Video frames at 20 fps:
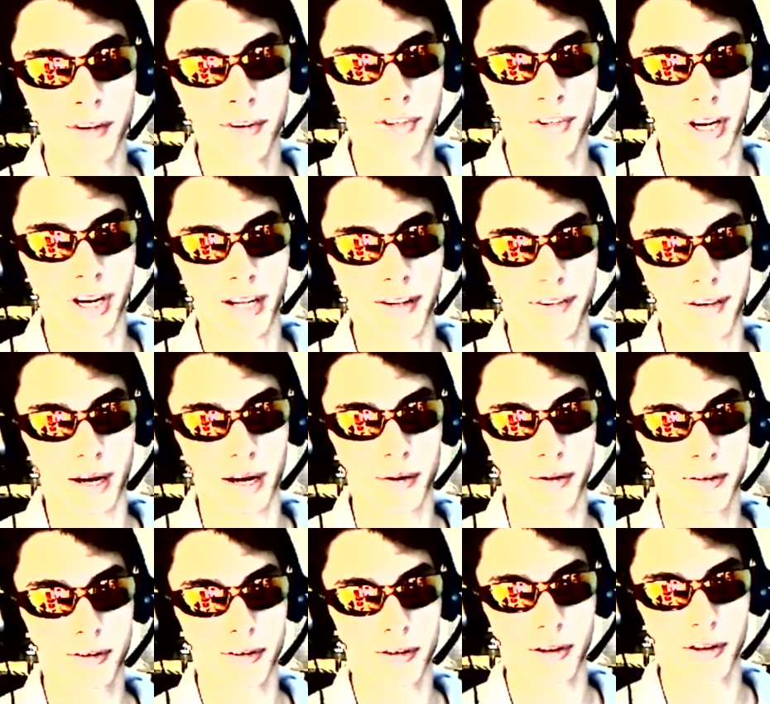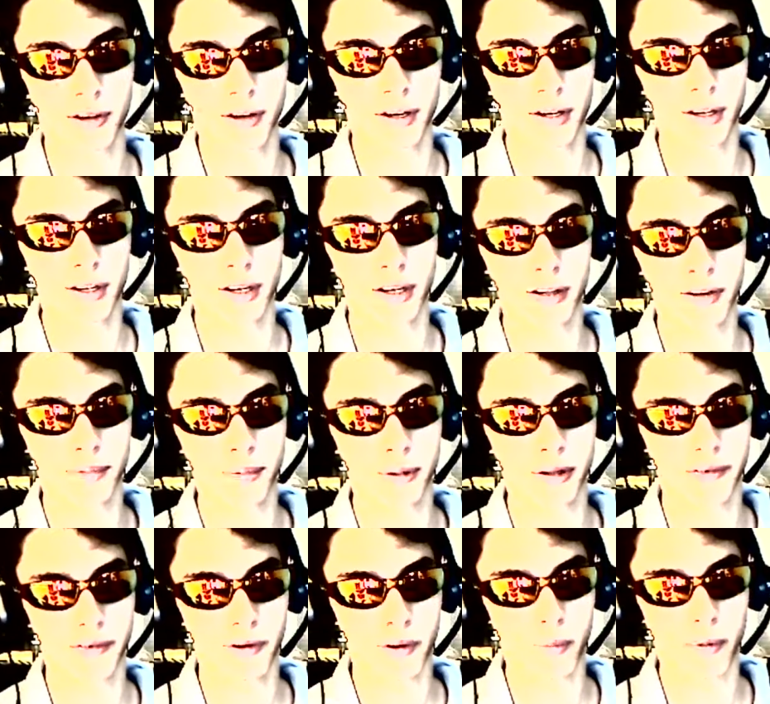shake it sideways in a
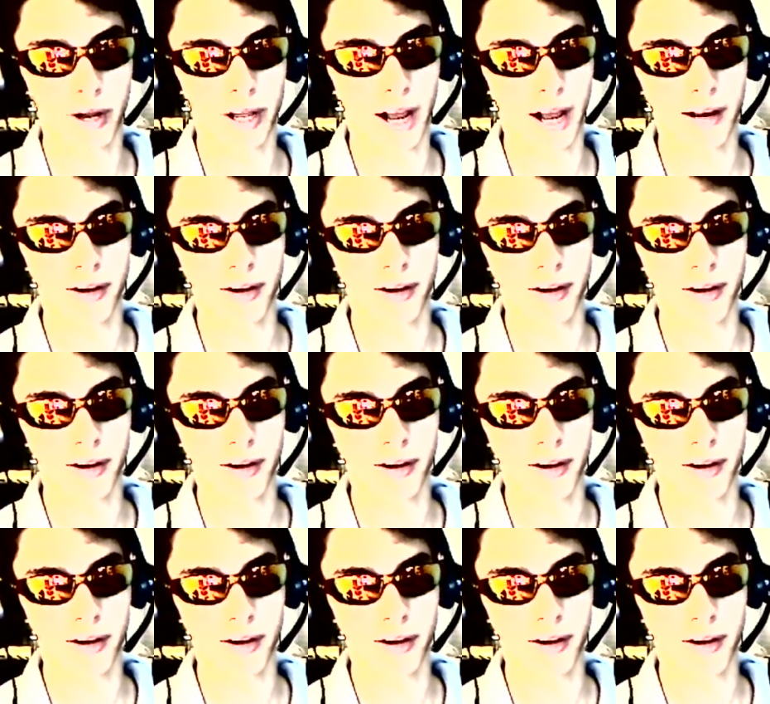specific way.